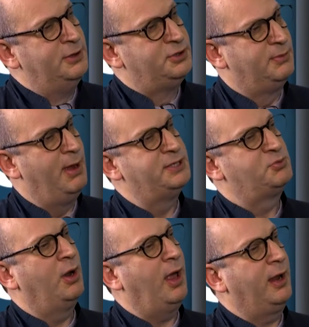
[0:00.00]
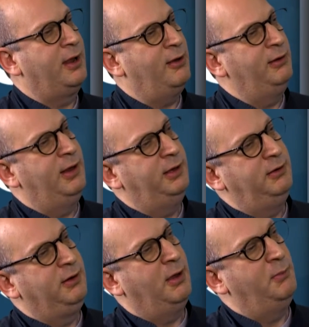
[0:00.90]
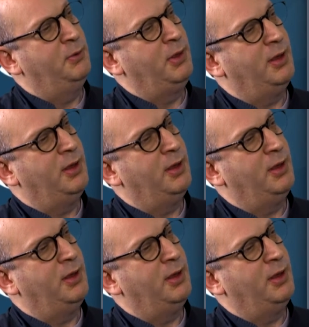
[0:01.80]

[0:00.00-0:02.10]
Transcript: Tremendous. Well, I can't let you go, Bill,